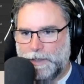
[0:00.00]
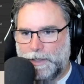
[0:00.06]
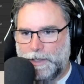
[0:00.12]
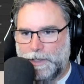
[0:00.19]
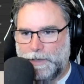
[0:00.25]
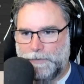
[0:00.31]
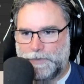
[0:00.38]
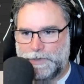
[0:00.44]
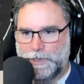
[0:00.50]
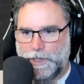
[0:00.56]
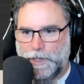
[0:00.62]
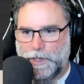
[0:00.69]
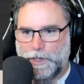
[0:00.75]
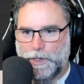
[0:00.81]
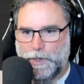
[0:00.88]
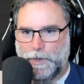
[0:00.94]
If
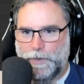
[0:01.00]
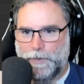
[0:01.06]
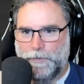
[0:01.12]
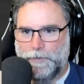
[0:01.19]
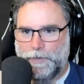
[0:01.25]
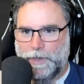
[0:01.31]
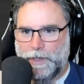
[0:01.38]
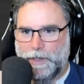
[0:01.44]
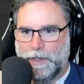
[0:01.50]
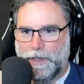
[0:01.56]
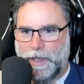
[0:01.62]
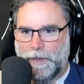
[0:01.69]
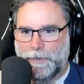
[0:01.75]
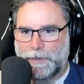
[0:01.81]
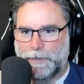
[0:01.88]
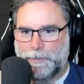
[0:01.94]
so,
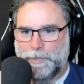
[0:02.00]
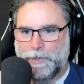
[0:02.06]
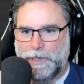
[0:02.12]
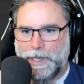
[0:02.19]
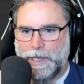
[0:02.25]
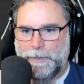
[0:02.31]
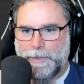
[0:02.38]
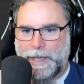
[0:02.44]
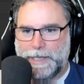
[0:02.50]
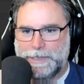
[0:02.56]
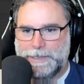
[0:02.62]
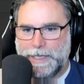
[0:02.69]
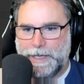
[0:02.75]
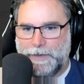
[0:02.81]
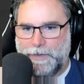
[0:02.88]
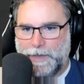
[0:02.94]
I'm gonna play my
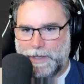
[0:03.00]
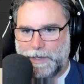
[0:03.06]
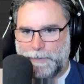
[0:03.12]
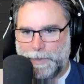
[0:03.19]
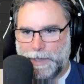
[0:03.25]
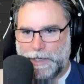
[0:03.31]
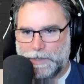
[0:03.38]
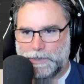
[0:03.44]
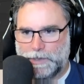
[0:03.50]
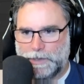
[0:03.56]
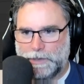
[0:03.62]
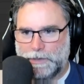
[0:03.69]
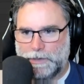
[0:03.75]
death animation,